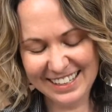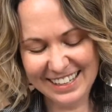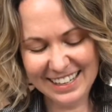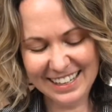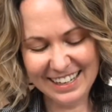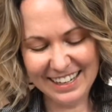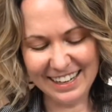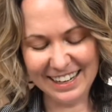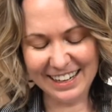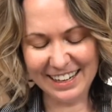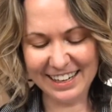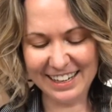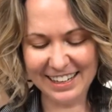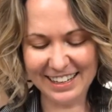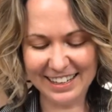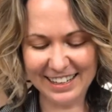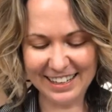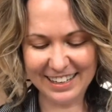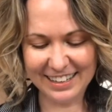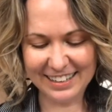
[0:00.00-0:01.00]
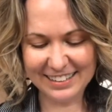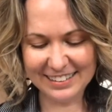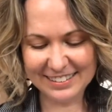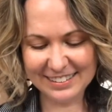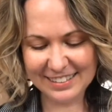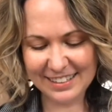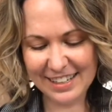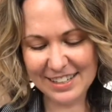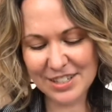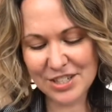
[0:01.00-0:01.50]

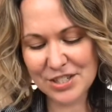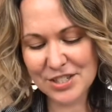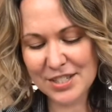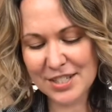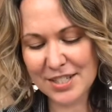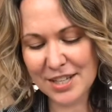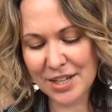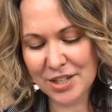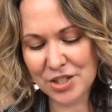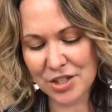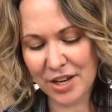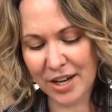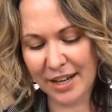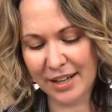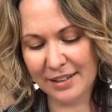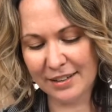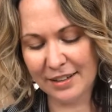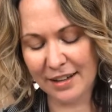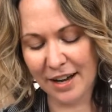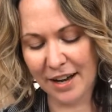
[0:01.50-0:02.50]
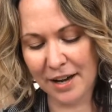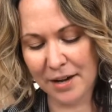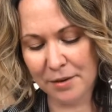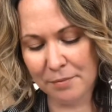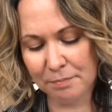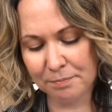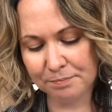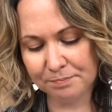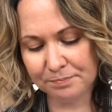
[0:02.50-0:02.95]
And just to touch on, I'm